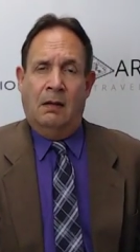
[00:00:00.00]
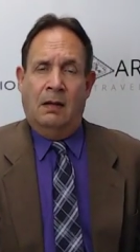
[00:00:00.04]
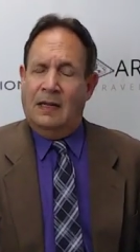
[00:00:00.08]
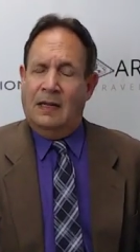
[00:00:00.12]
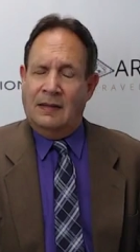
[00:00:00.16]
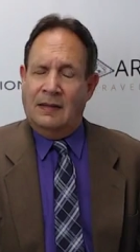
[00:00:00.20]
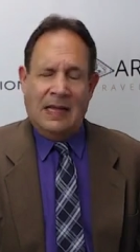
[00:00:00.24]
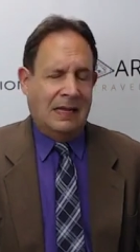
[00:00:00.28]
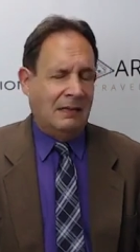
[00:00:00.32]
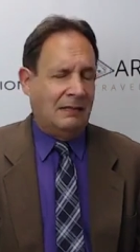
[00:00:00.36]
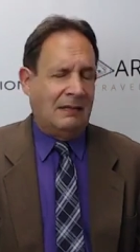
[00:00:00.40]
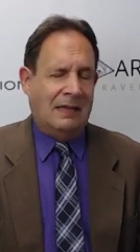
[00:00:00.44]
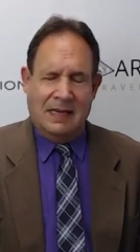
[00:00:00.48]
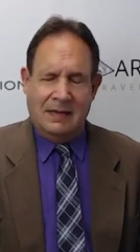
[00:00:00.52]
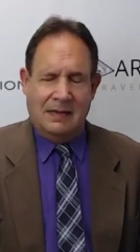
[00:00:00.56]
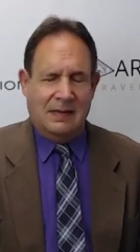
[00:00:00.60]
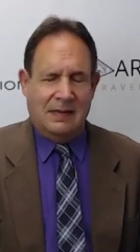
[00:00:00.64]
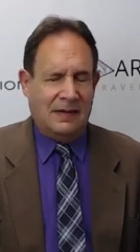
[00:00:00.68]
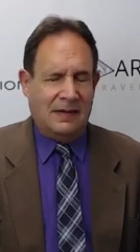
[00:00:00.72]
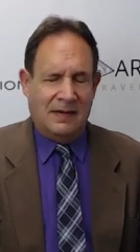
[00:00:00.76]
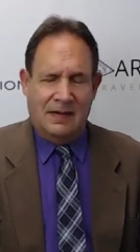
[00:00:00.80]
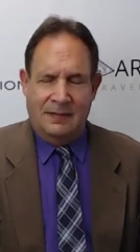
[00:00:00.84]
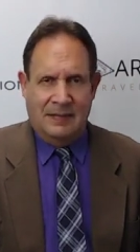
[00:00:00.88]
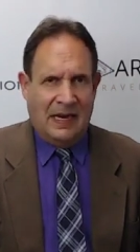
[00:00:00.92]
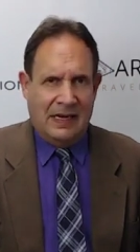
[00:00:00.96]
That that
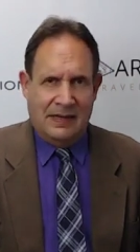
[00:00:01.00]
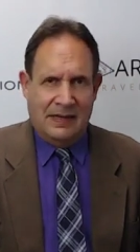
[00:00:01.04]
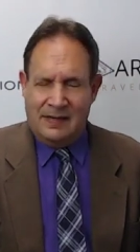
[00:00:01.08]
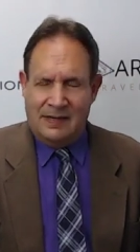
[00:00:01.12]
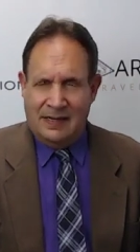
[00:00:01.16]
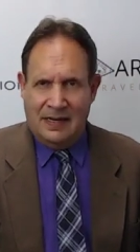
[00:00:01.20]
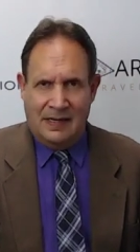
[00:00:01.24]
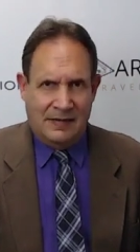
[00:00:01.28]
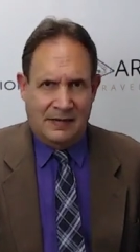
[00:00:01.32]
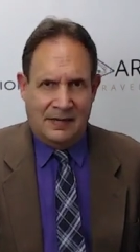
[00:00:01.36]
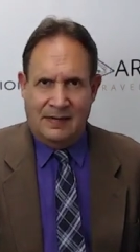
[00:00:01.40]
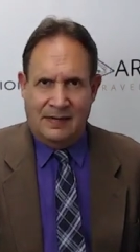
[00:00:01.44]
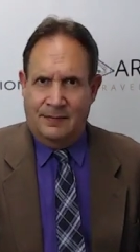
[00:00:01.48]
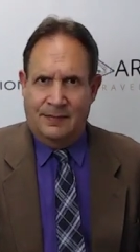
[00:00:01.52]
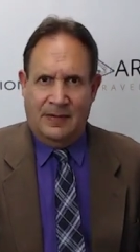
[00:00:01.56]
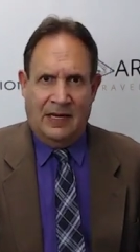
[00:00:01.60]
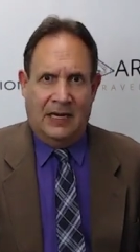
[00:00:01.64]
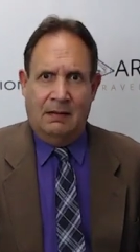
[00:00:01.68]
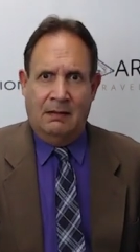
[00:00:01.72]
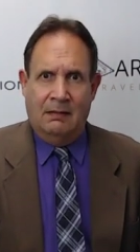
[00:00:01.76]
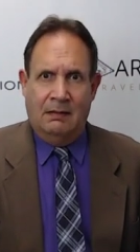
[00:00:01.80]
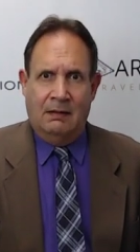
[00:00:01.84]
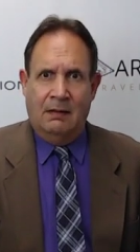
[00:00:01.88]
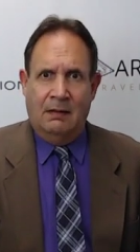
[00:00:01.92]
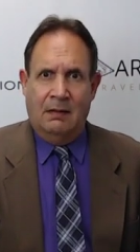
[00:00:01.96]
doesn't make sense to me.
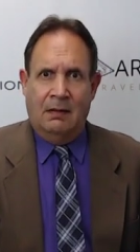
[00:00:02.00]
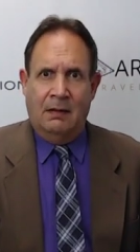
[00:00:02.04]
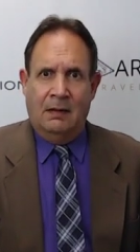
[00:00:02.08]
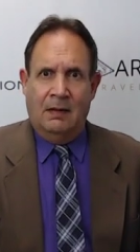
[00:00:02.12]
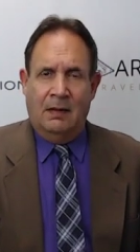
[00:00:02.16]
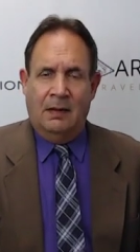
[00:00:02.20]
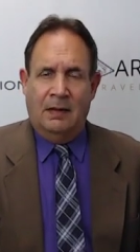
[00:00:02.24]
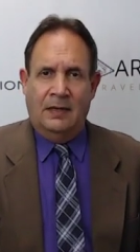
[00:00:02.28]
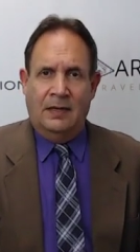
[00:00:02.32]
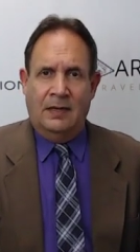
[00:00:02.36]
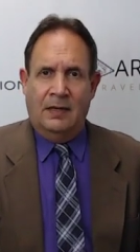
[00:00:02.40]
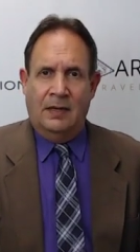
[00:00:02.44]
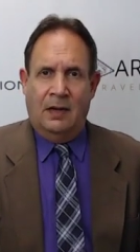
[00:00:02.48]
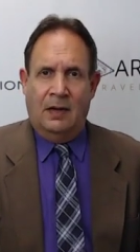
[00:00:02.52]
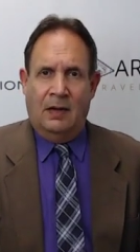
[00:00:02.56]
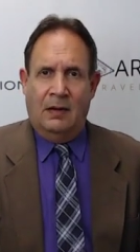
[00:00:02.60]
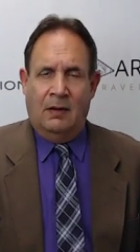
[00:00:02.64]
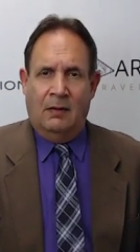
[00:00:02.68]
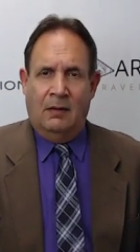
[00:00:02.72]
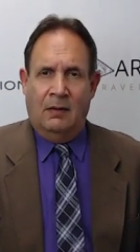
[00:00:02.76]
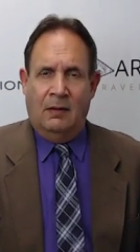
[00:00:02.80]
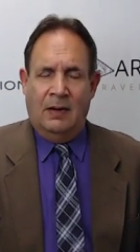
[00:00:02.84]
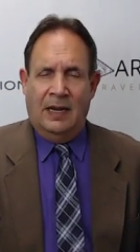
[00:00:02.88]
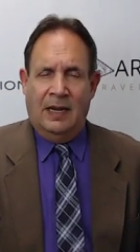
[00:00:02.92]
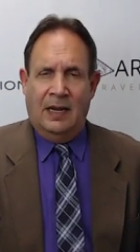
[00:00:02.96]
You
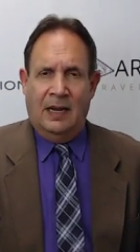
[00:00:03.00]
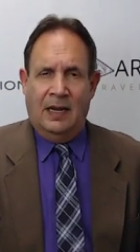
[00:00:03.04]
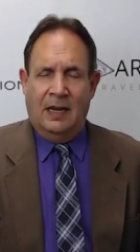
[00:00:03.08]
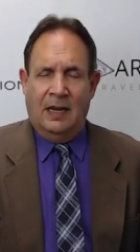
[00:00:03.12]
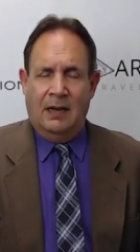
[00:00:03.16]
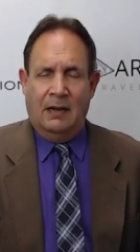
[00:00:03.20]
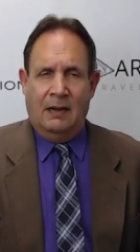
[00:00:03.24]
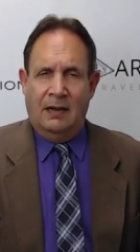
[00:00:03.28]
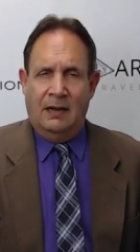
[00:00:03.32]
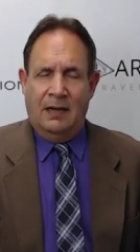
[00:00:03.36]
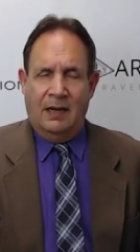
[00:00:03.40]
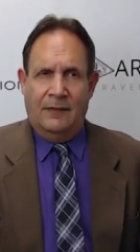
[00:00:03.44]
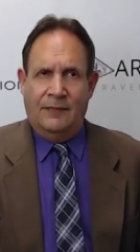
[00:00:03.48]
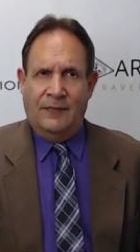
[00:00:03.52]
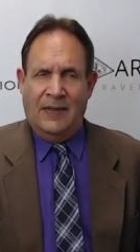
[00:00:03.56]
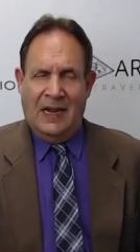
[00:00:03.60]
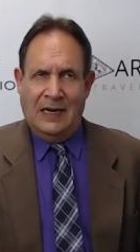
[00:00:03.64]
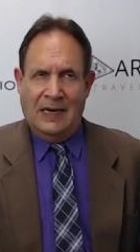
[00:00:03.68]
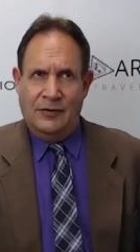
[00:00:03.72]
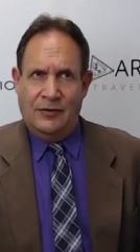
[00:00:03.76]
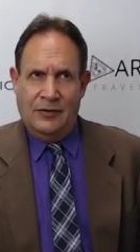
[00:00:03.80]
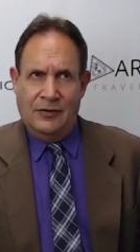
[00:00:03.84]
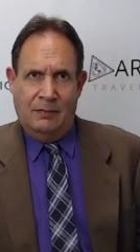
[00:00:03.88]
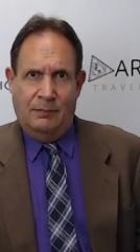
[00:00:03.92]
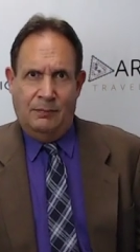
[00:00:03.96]
know, if they
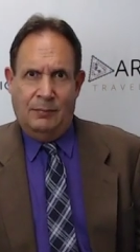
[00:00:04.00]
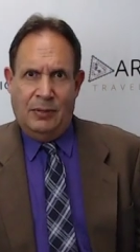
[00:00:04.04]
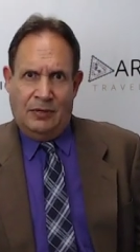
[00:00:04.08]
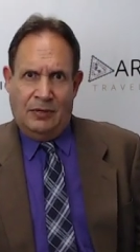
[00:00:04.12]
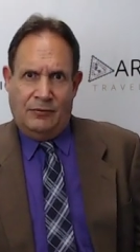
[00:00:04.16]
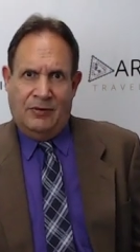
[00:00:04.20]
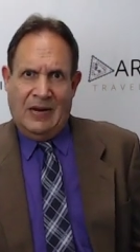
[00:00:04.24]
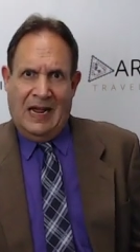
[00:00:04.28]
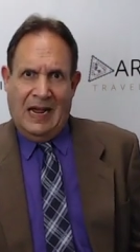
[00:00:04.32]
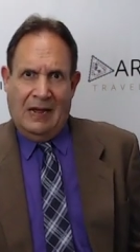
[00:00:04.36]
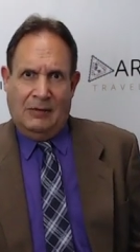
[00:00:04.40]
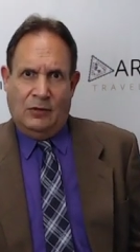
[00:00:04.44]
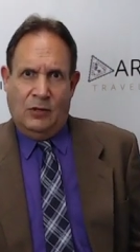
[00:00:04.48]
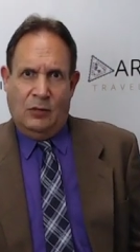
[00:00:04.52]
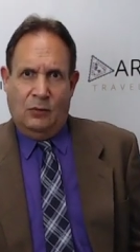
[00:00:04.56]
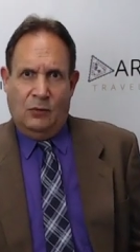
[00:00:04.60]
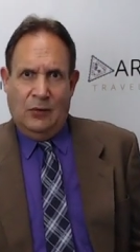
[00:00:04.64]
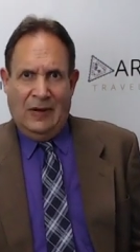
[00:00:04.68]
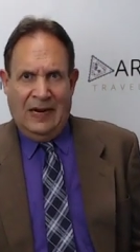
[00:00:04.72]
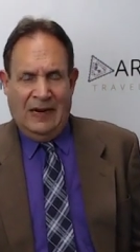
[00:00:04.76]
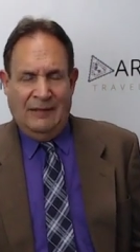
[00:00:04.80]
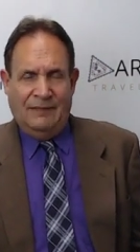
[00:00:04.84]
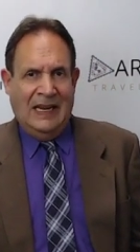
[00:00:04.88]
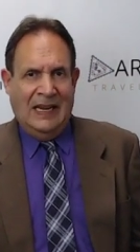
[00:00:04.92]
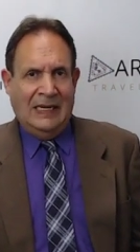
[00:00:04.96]
do book travel,
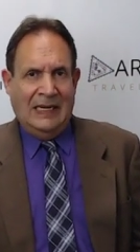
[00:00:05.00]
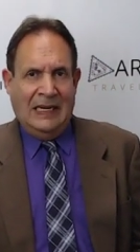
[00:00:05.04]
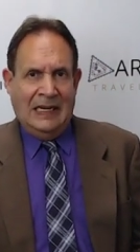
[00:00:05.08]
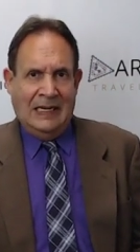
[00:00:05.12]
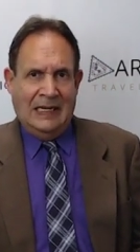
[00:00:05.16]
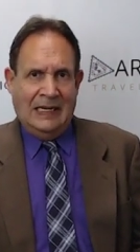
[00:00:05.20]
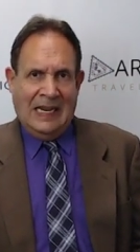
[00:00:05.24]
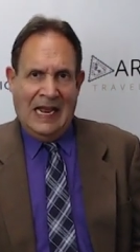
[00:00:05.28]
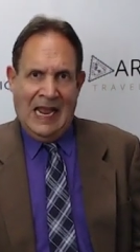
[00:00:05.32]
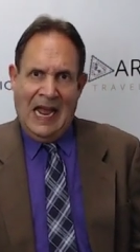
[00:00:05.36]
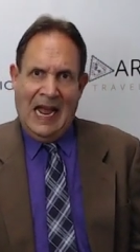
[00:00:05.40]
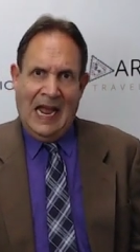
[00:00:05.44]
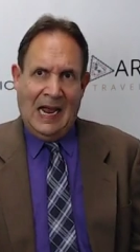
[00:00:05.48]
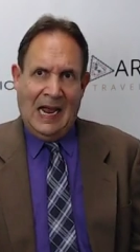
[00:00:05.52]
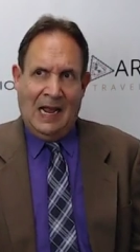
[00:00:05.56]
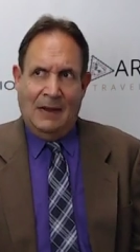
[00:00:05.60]
what if they need cash?